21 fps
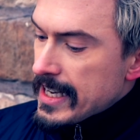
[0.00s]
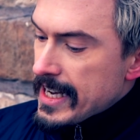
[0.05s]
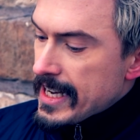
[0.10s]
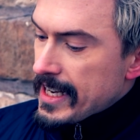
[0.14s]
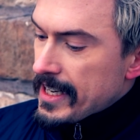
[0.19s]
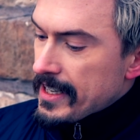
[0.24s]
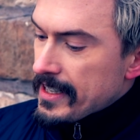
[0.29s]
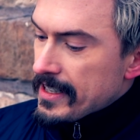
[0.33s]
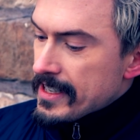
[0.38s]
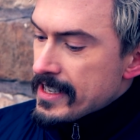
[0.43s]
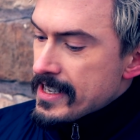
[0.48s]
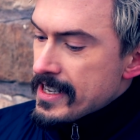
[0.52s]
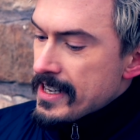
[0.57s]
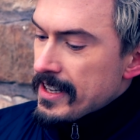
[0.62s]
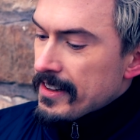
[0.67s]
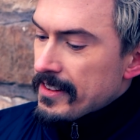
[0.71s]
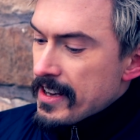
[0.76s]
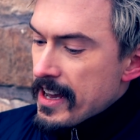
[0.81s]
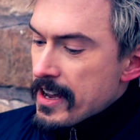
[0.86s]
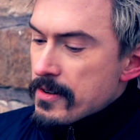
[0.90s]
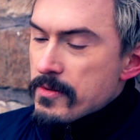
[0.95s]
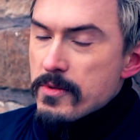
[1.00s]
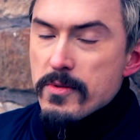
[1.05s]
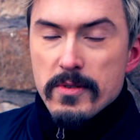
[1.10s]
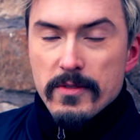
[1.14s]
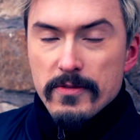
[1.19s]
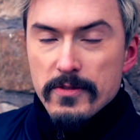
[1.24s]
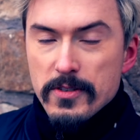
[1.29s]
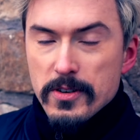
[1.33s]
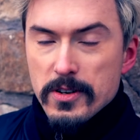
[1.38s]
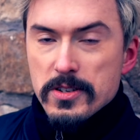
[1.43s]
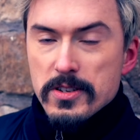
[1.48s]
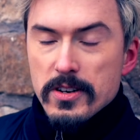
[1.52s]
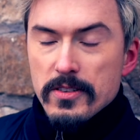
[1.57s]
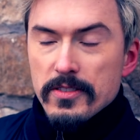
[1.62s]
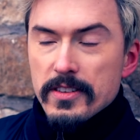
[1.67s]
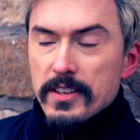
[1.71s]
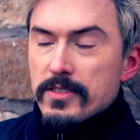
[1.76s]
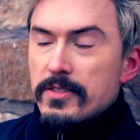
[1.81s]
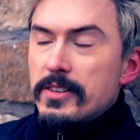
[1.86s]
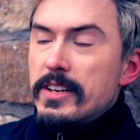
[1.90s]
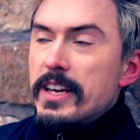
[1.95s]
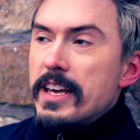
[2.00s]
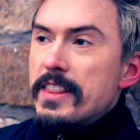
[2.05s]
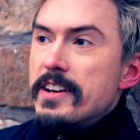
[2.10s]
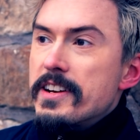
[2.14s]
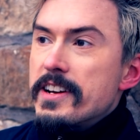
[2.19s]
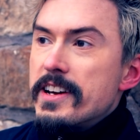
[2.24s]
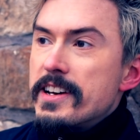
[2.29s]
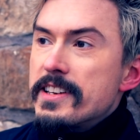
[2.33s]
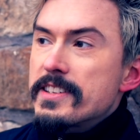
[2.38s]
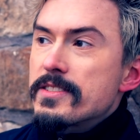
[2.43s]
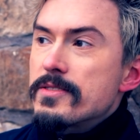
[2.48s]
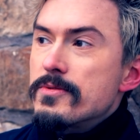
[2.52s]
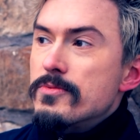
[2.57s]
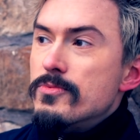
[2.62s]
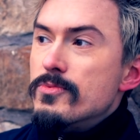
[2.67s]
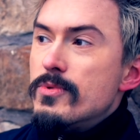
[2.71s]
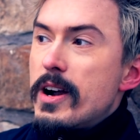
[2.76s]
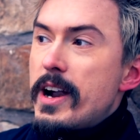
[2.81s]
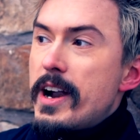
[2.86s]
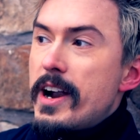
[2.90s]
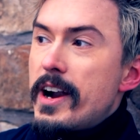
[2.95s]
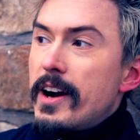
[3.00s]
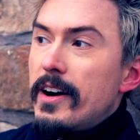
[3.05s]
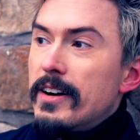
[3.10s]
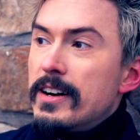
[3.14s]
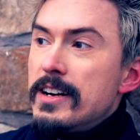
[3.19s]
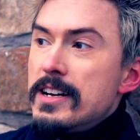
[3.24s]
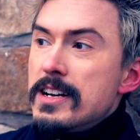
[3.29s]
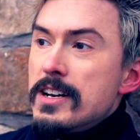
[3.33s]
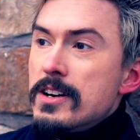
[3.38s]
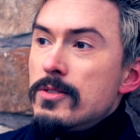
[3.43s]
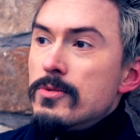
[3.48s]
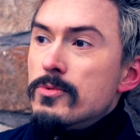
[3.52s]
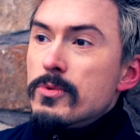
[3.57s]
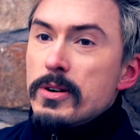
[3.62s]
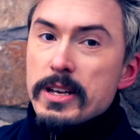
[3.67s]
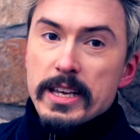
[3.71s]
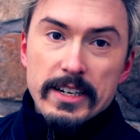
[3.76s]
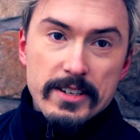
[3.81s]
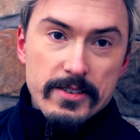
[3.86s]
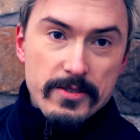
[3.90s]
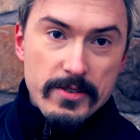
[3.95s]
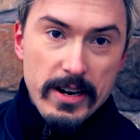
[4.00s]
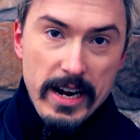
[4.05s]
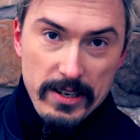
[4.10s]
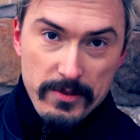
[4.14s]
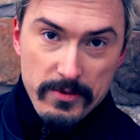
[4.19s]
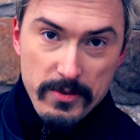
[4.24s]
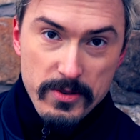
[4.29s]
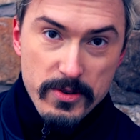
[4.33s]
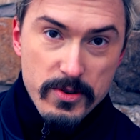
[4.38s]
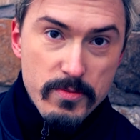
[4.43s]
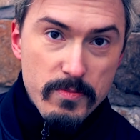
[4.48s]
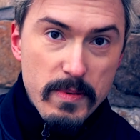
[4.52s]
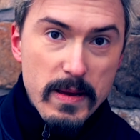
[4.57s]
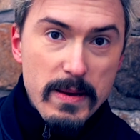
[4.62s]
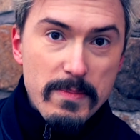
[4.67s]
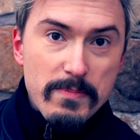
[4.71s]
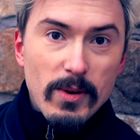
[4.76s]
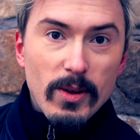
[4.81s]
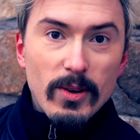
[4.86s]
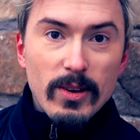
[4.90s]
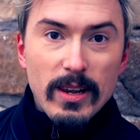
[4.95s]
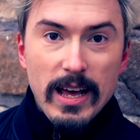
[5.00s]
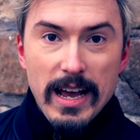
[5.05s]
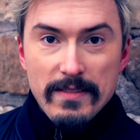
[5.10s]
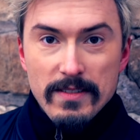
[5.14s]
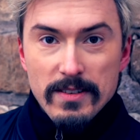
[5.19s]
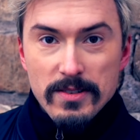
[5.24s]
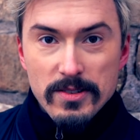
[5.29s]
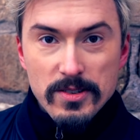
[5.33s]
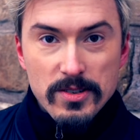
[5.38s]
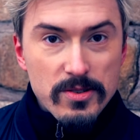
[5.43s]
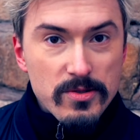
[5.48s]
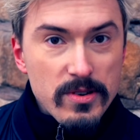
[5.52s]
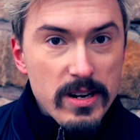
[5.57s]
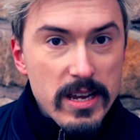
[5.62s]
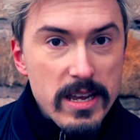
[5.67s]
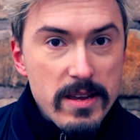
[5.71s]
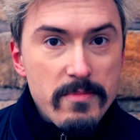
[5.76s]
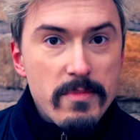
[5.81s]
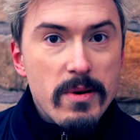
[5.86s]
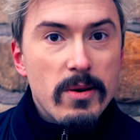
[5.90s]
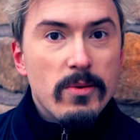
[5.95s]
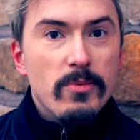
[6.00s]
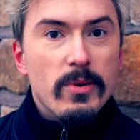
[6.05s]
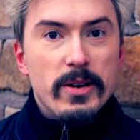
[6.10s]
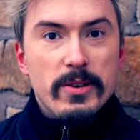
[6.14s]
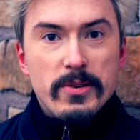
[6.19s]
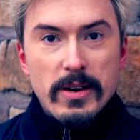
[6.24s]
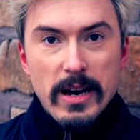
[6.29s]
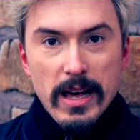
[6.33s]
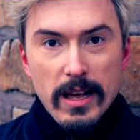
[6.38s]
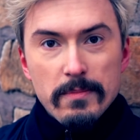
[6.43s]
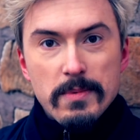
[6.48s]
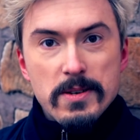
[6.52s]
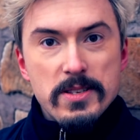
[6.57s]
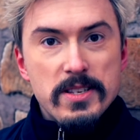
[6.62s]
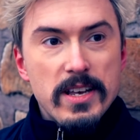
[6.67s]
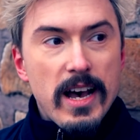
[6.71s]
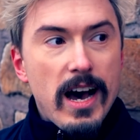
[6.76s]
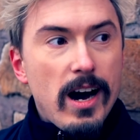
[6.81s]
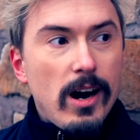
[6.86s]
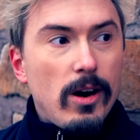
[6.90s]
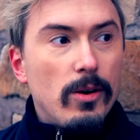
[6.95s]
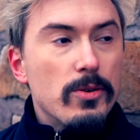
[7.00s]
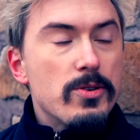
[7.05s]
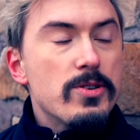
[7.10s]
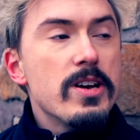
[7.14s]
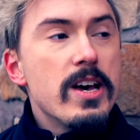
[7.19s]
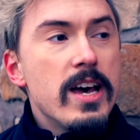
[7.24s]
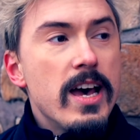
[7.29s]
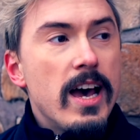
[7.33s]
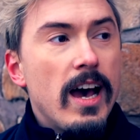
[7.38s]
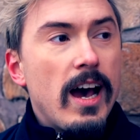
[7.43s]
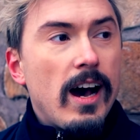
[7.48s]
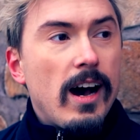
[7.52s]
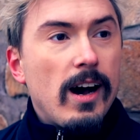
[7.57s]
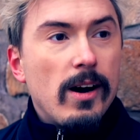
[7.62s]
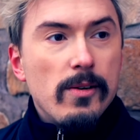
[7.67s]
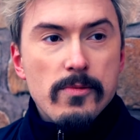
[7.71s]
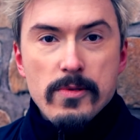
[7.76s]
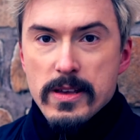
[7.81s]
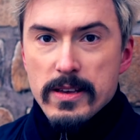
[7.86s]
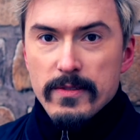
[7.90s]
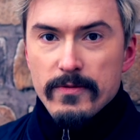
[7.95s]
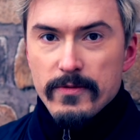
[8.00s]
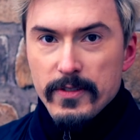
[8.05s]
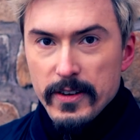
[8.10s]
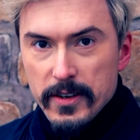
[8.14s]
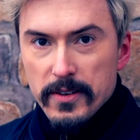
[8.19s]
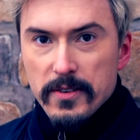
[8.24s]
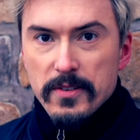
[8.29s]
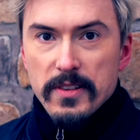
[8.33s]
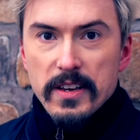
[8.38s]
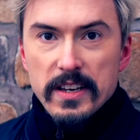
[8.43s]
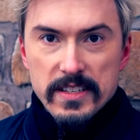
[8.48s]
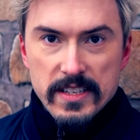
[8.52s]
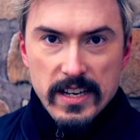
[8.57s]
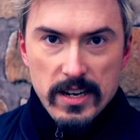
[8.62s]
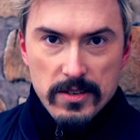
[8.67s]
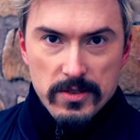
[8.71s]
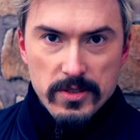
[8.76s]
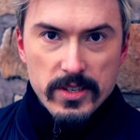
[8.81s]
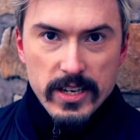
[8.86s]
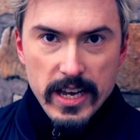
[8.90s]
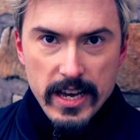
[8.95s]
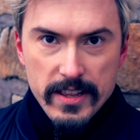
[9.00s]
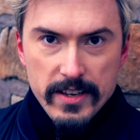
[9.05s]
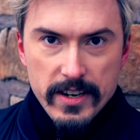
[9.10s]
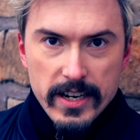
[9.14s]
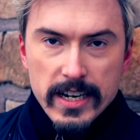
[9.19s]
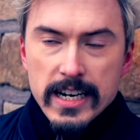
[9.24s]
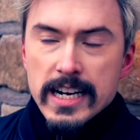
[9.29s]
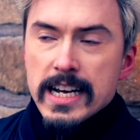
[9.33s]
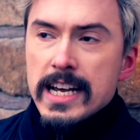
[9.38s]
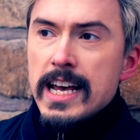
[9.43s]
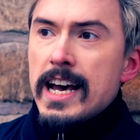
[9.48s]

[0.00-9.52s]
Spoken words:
And then we want to focus on the togetherness, where we interact with you people live on stream, where you help us out, we figure things out together,